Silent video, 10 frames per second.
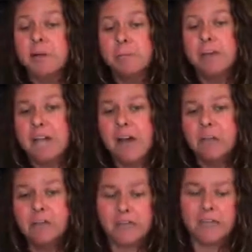But now
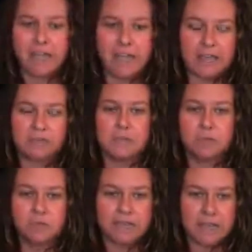look at gas
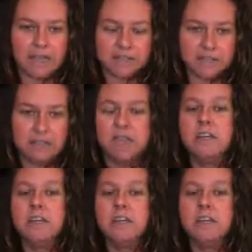in Wisconsin.